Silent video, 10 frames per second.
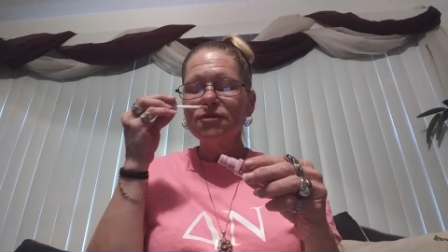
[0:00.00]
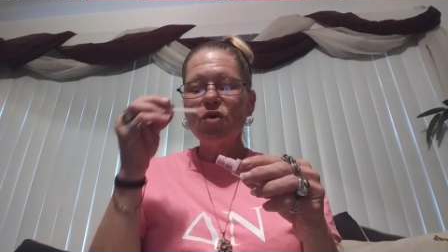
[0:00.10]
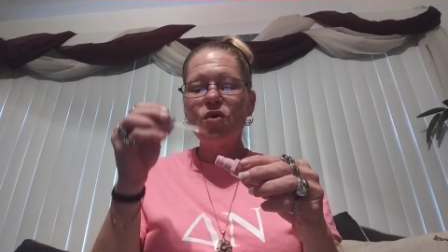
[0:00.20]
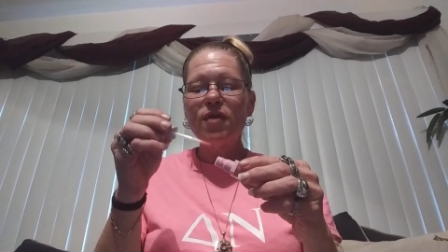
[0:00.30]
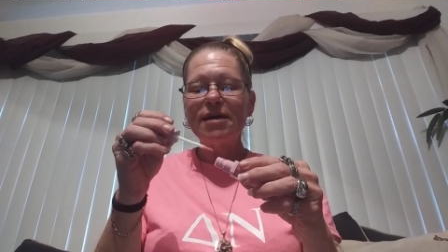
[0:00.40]

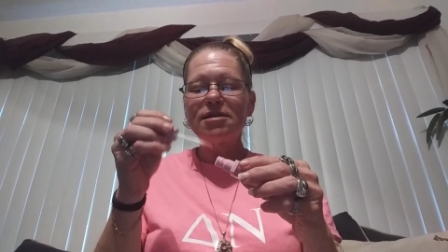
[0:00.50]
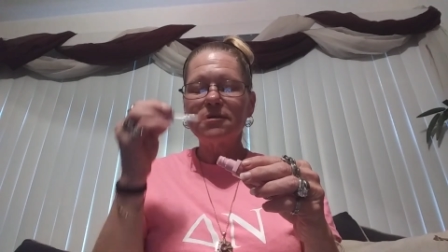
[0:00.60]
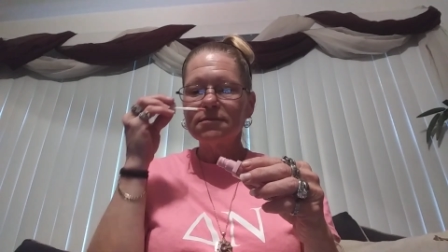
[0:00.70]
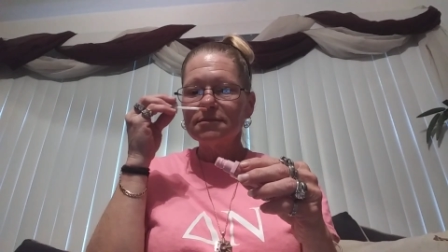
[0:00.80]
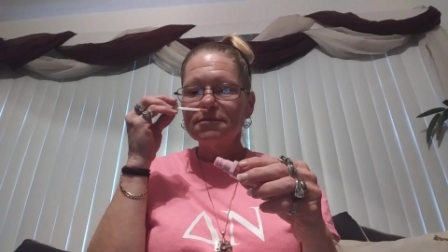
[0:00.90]
Ooh, that
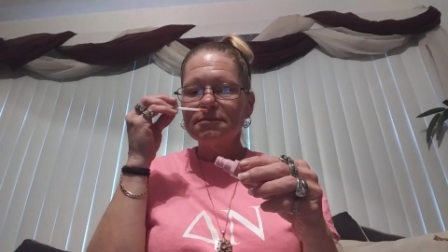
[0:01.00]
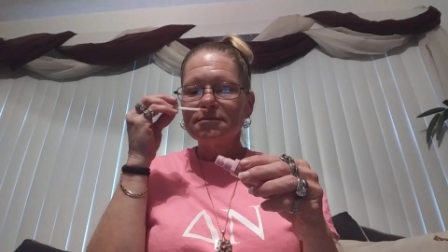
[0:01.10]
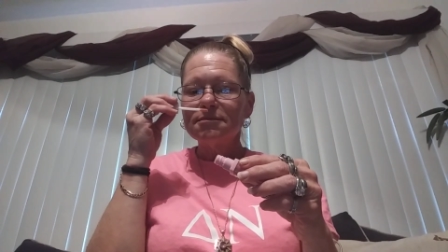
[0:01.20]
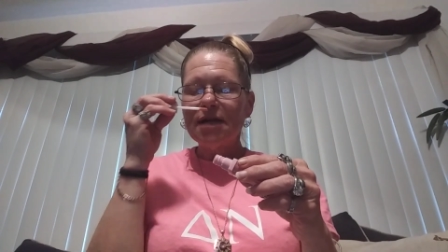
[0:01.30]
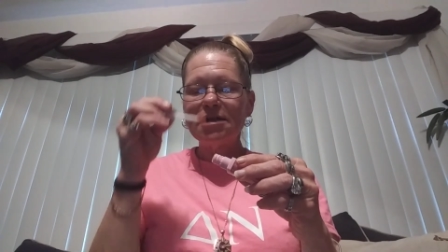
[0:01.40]

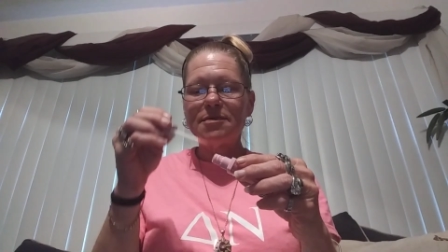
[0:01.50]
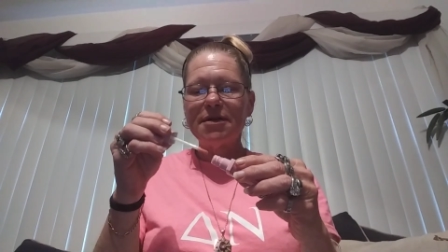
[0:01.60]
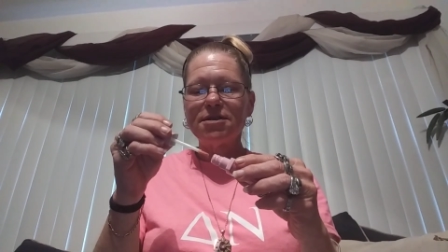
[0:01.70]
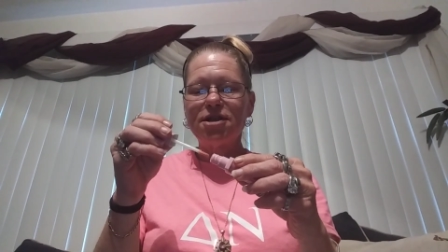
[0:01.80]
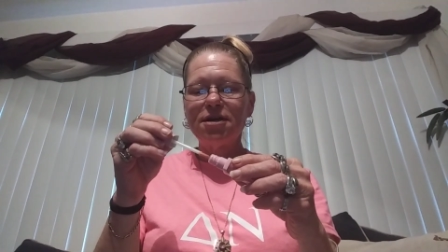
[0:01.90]
that
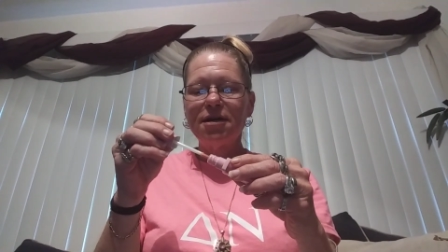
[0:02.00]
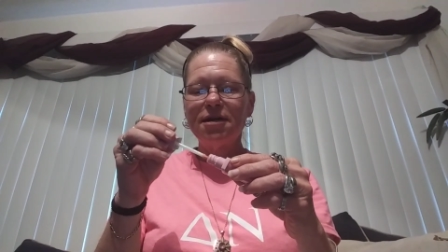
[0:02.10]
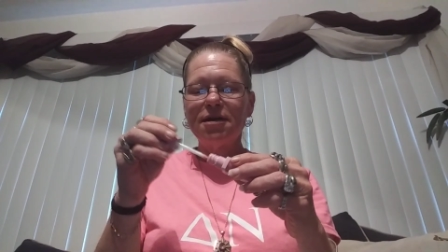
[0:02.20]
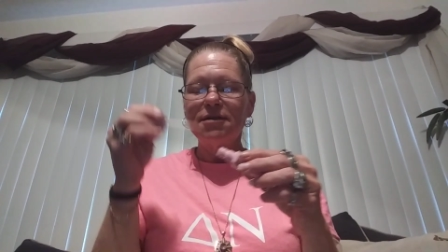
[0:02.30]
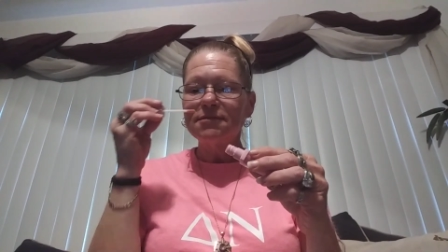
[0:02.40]
smells
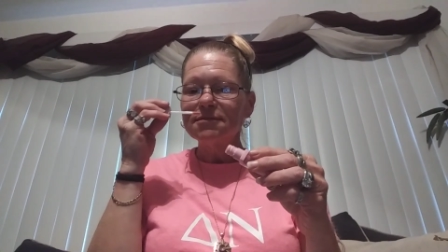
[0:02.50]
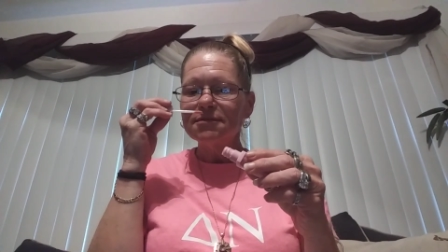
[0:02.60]
good.